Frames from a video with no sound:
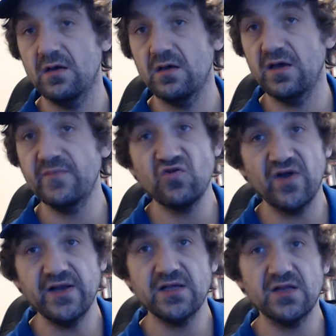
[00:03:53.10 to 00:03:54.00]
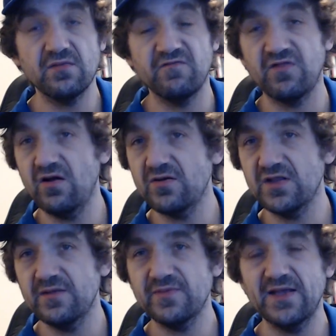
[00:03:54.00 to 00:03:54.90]
I've been trying to get some vlogs
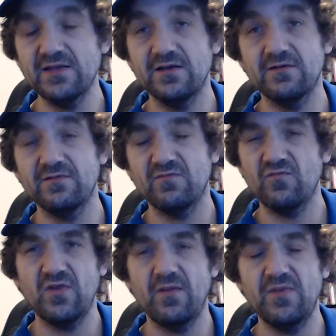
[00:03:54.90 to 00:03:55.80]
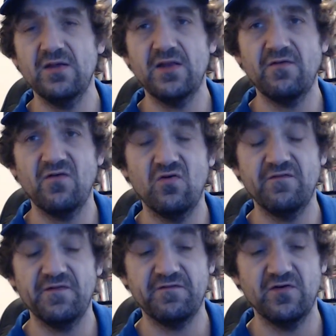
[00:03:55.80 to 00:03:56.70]
up that you know that me and I record
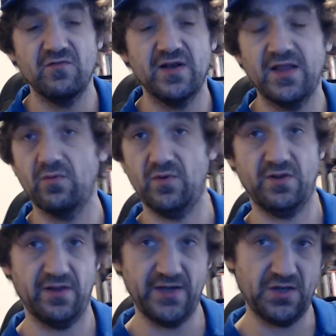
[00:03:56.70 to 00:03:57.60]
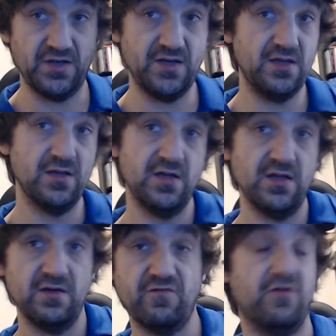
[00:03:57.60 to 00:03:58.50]
from the phone. like when we went to Atlantic City
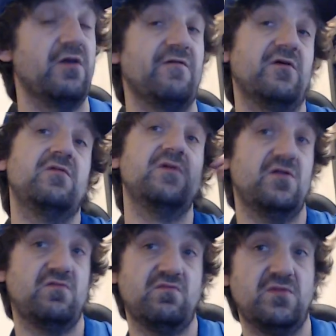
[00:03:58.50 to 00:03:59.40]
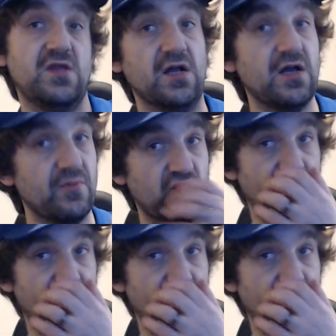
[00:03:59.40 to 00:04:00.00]
for our anniversary, I did a couple short